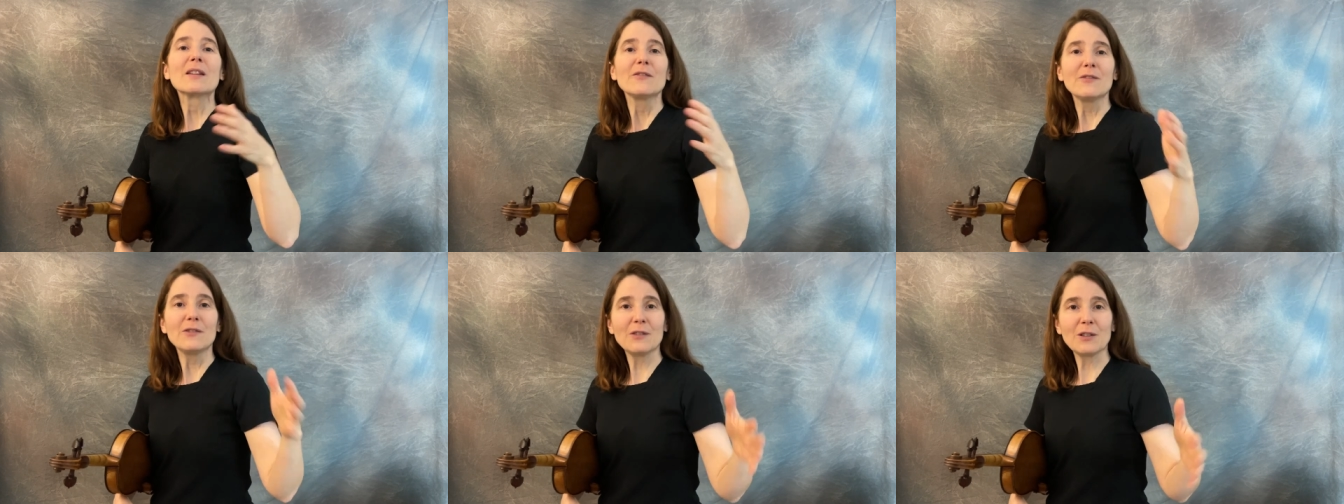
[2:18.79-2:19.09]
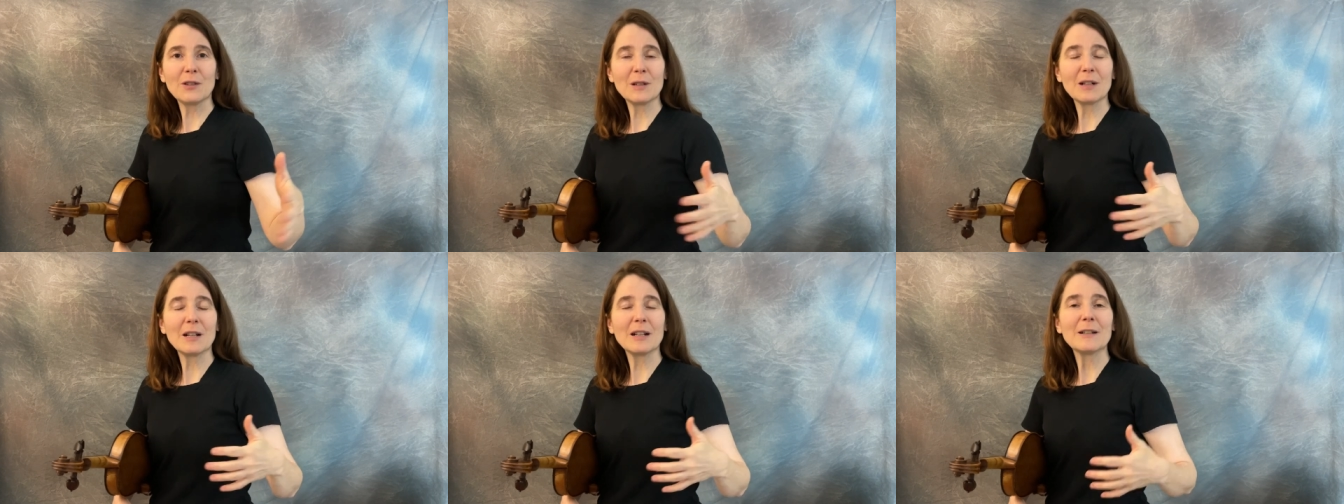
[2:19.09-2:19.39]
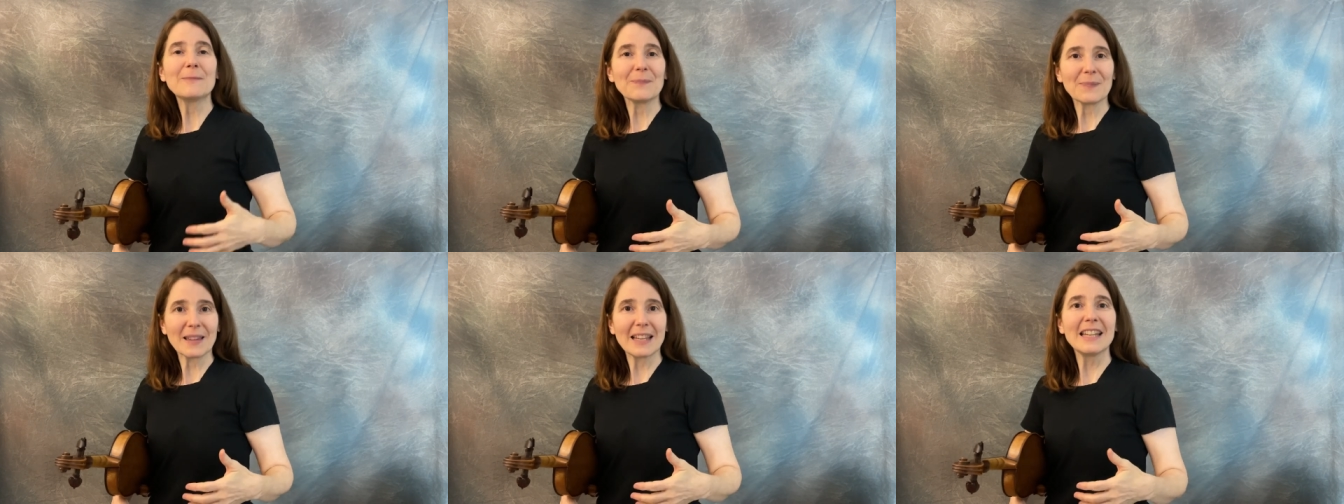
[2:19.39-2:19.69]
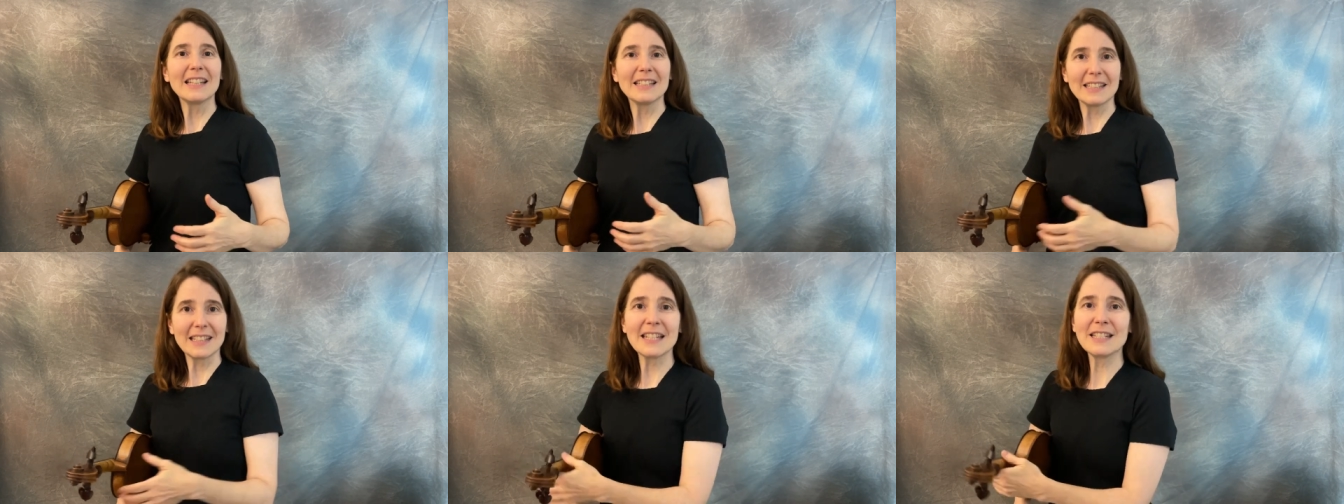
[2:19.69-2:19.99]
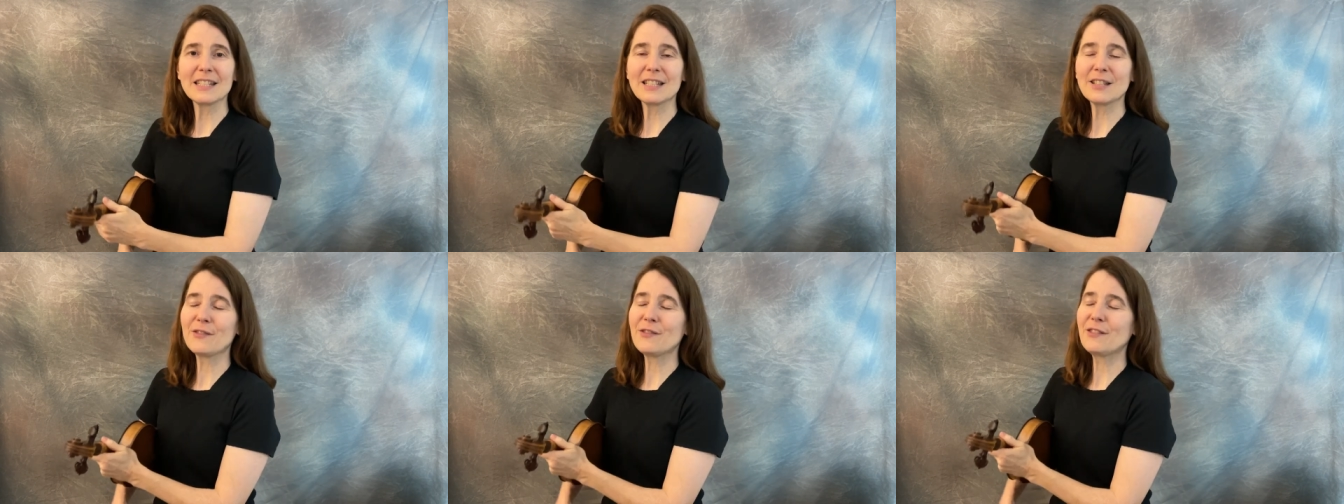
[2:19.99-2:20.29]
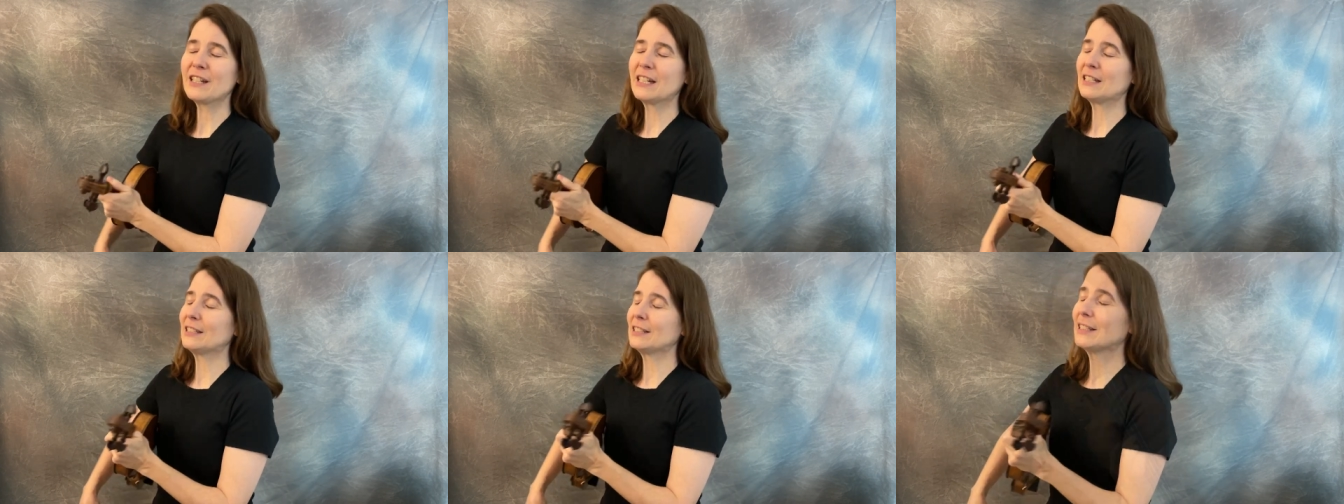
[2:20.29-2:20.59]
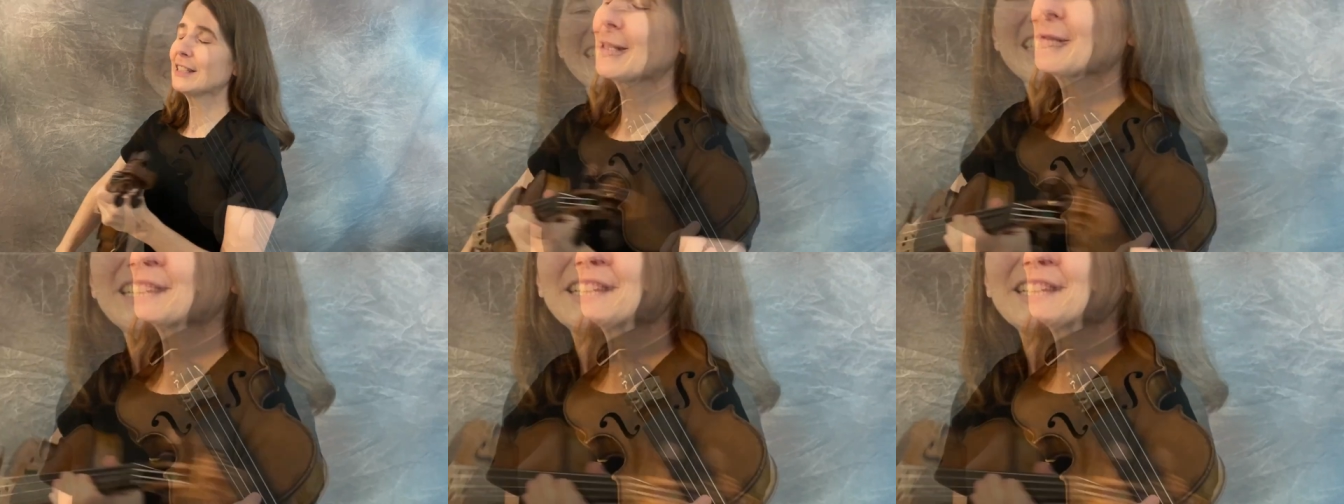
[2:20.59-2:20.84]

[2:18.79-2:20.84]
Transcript: for his fills.